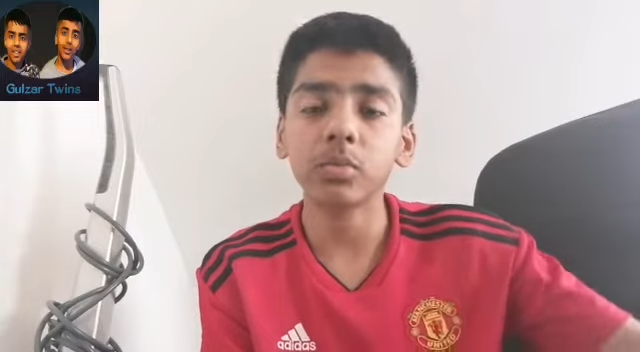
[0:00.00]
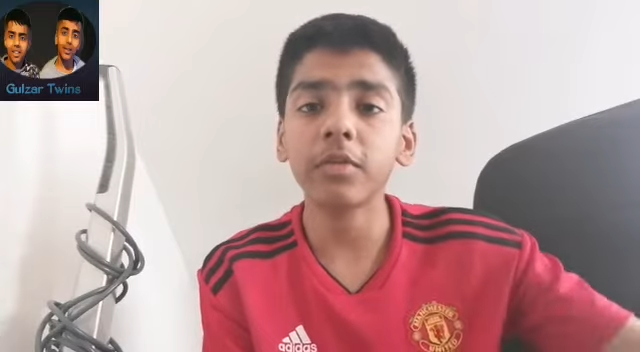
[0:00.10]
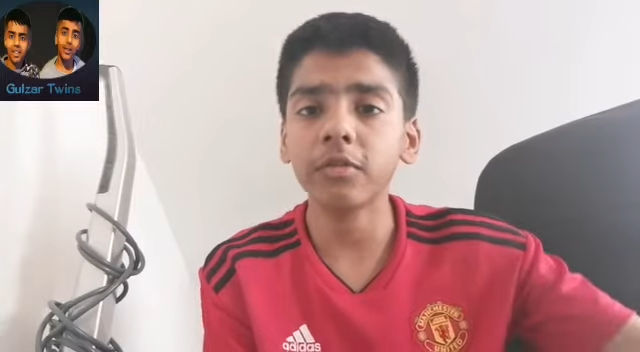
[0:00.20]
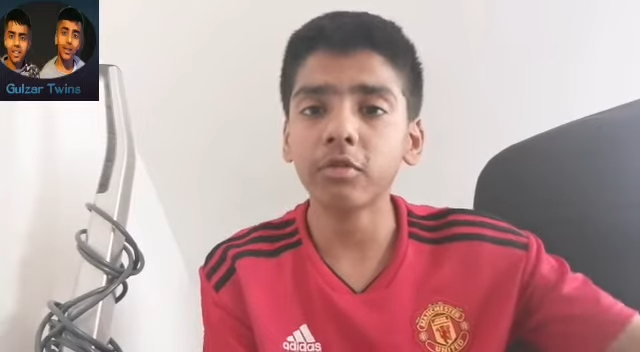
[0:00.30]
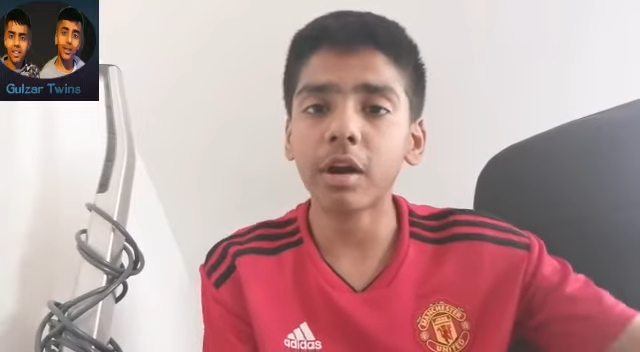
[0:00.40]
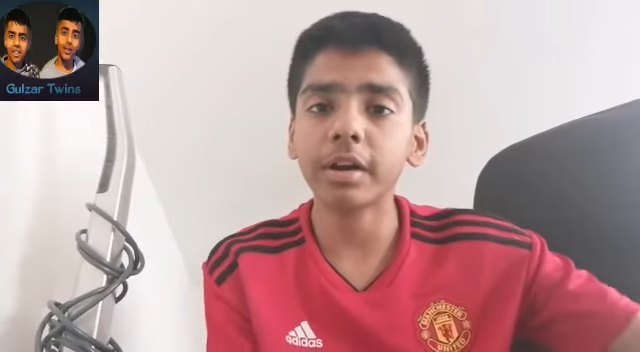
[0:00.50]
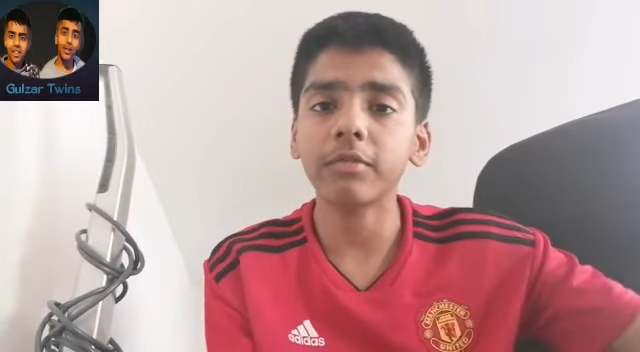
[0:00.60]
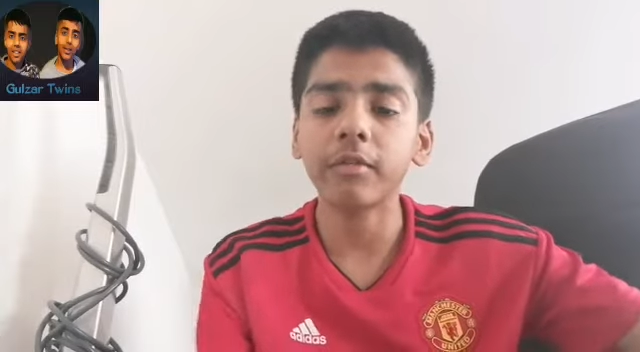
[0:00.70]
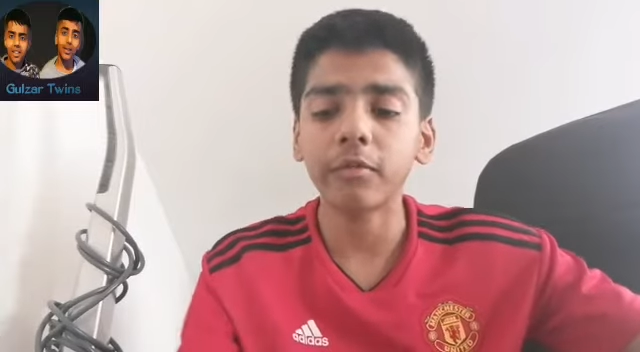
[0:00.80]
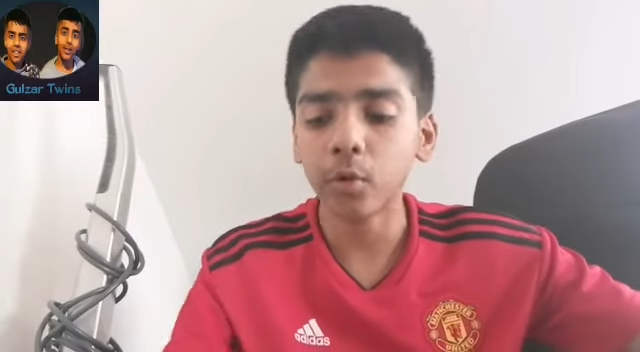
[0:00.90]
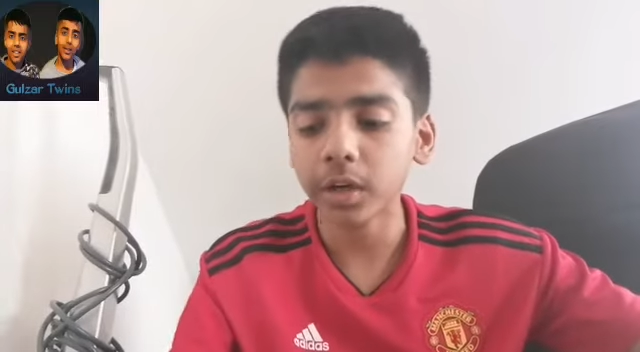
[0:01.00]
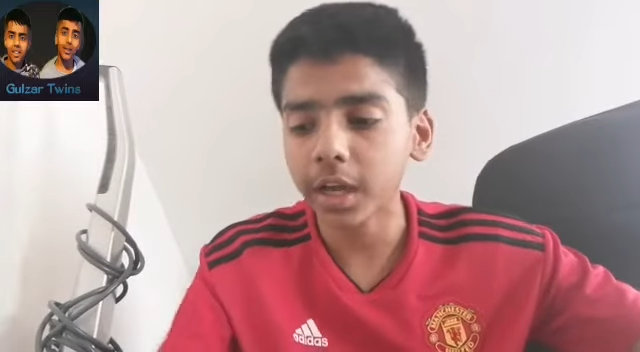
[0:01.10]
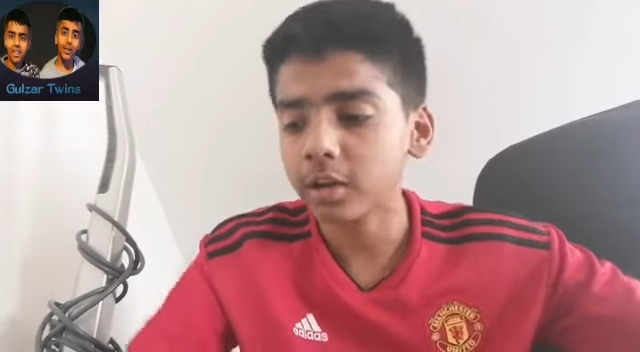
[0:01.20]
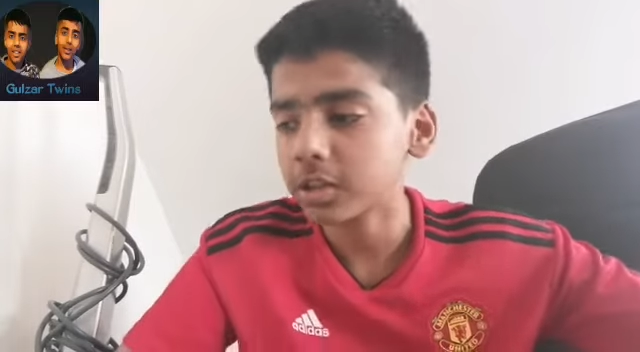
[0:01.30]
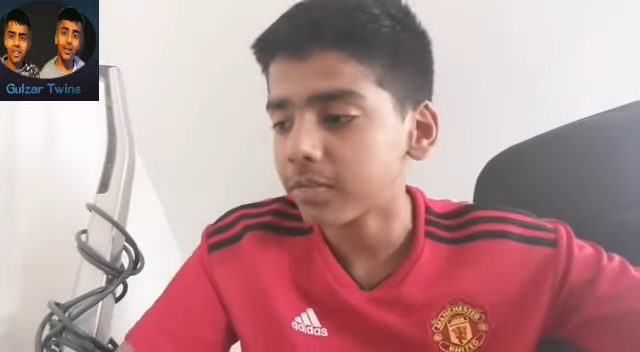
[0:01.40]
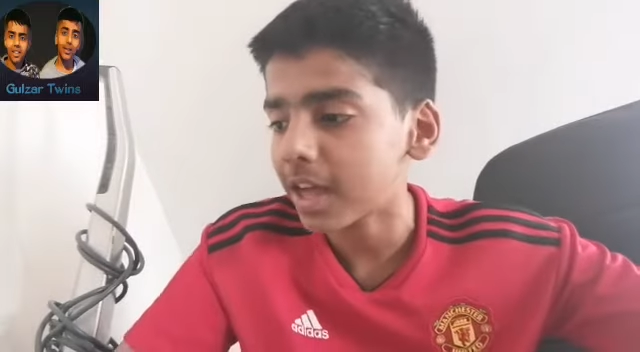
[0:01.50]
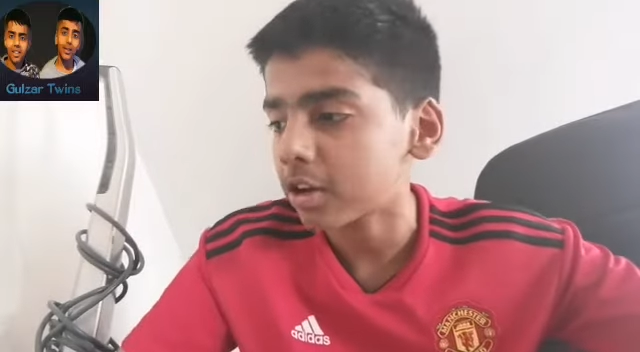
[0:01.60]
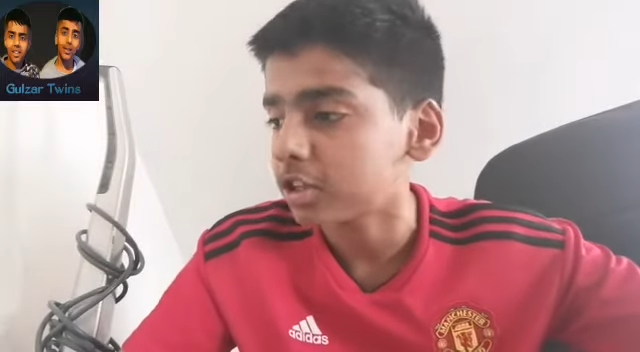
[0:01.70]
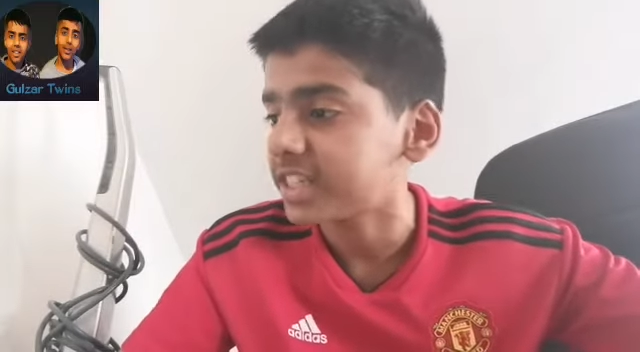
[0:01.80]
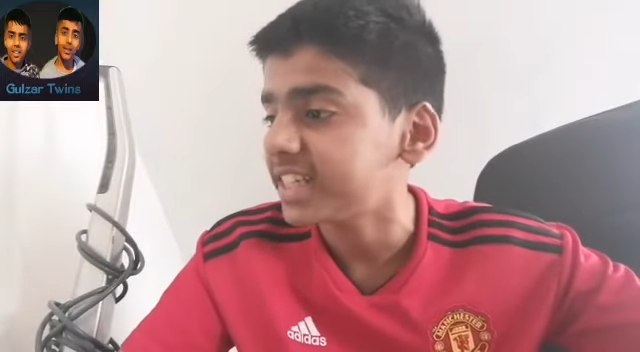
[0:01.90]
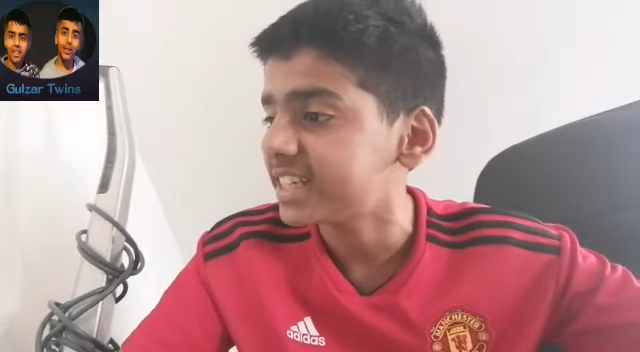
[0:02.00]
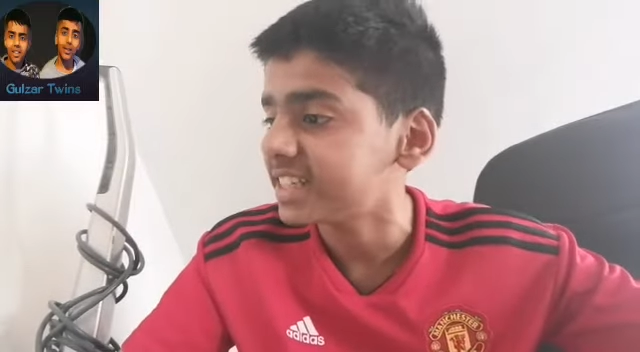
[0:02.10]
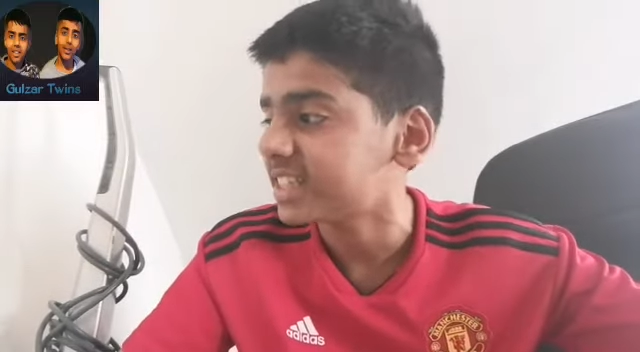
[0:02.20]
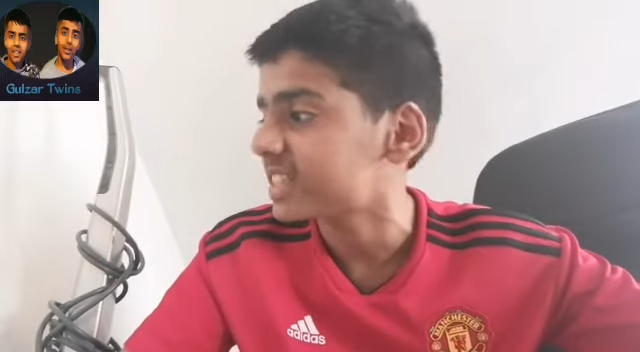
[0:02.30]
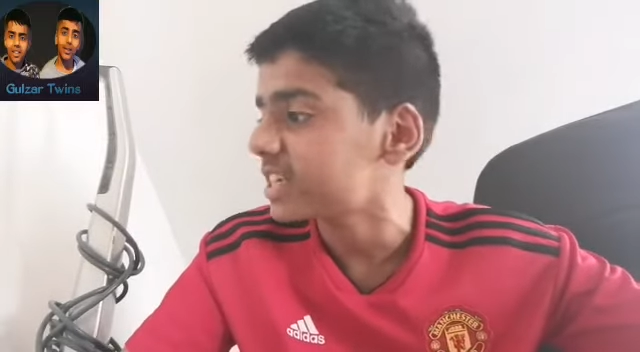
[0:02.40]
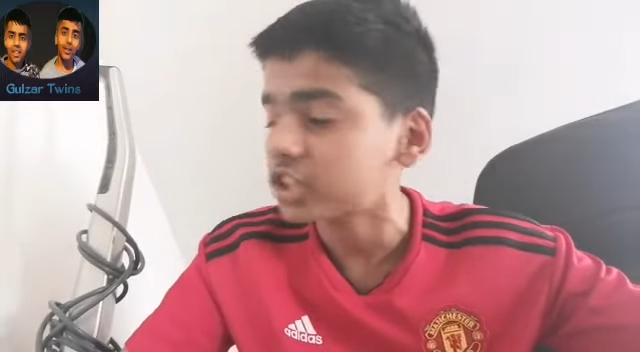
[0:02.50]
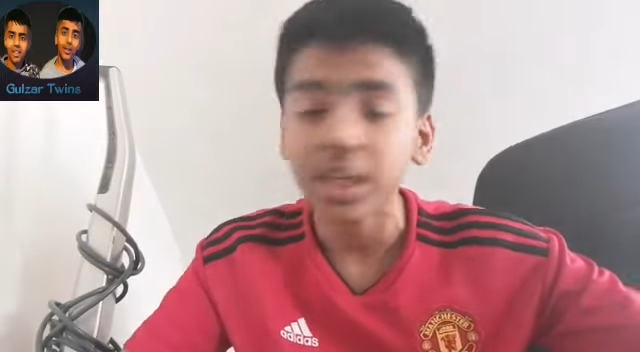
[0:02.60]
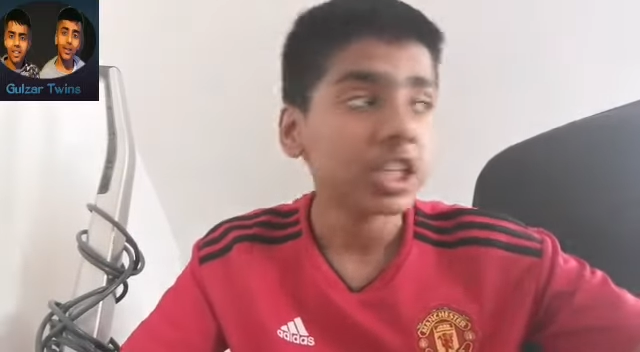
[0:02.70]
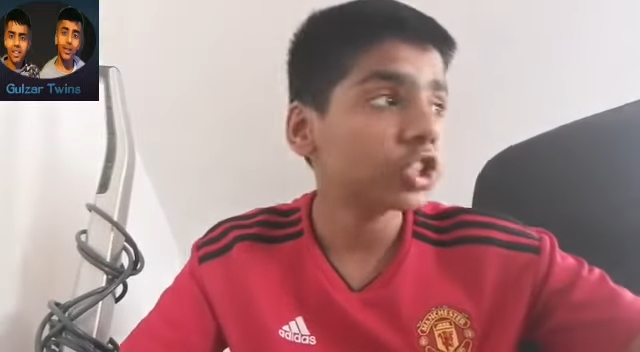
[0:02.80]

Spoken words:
We're grinding from Fortnite because of that, because Iki's a snitch.